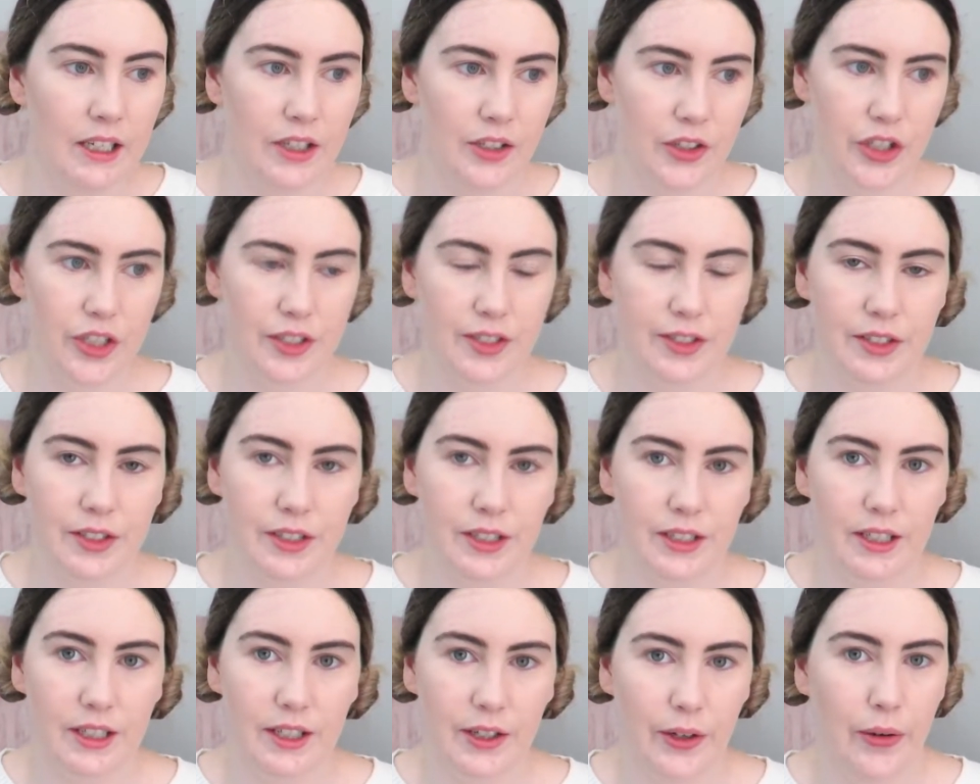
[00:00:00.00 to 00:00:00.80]

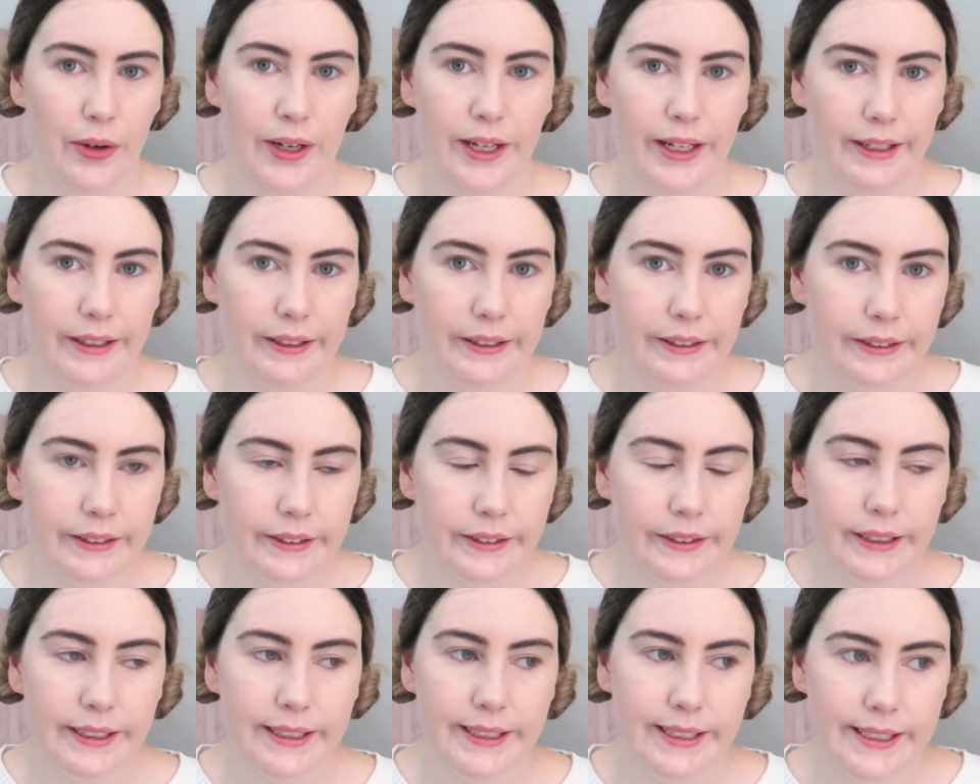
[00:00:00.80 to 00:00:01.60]
just annoying
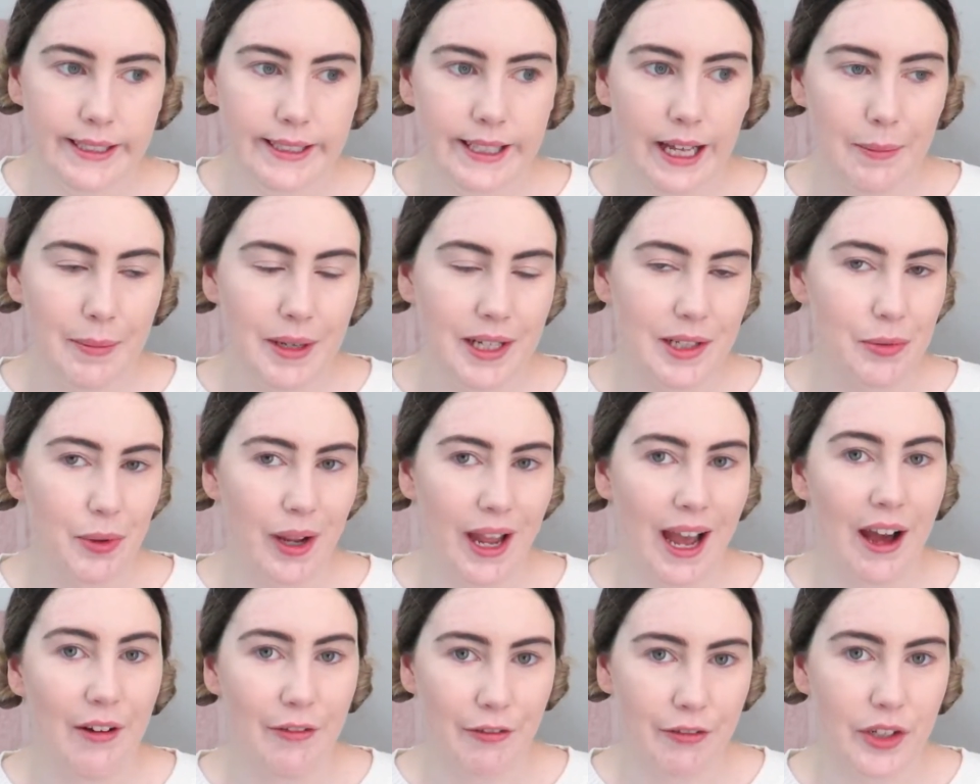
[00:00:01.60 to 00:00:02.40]
because that means we
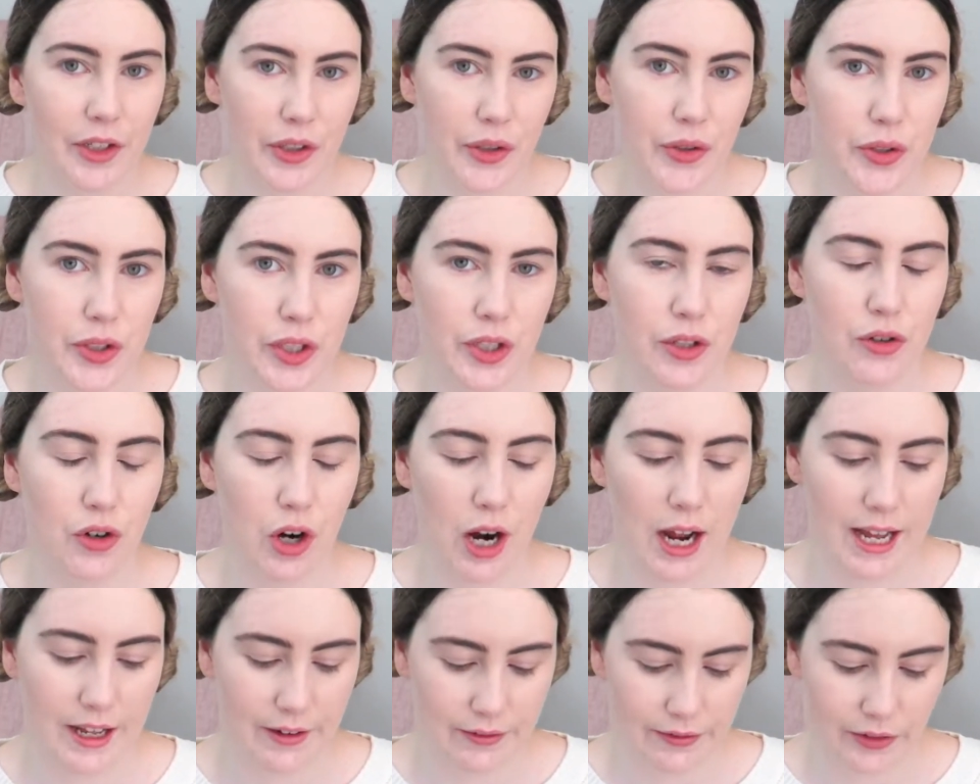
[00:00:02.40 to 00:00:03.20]
have to use the
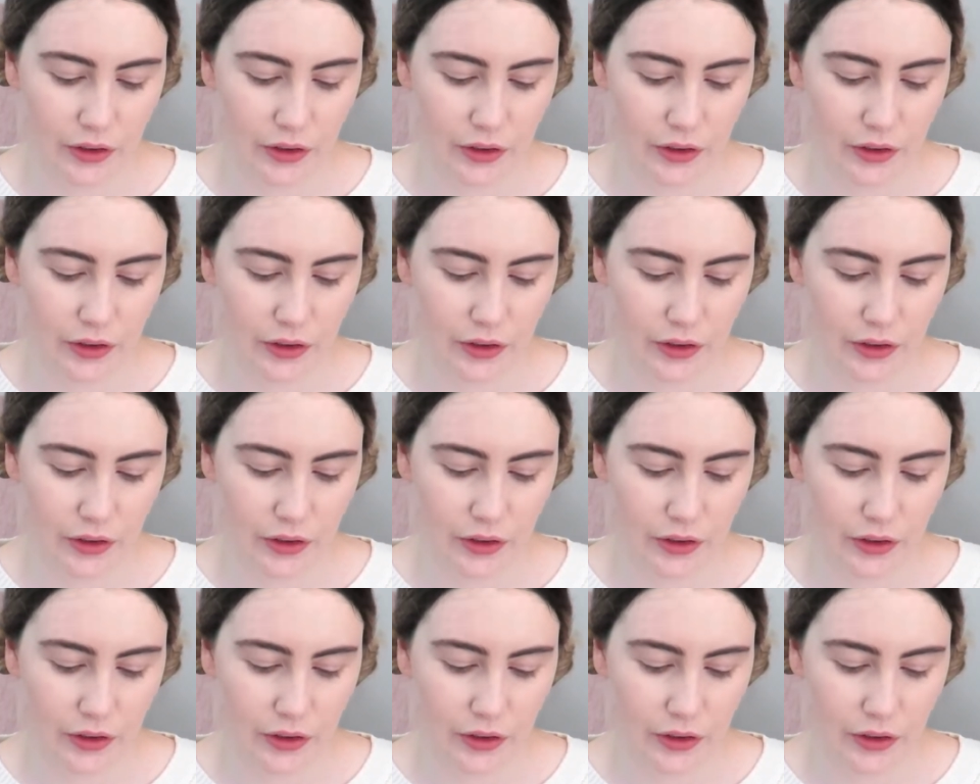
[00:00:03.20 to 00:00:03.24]
dryer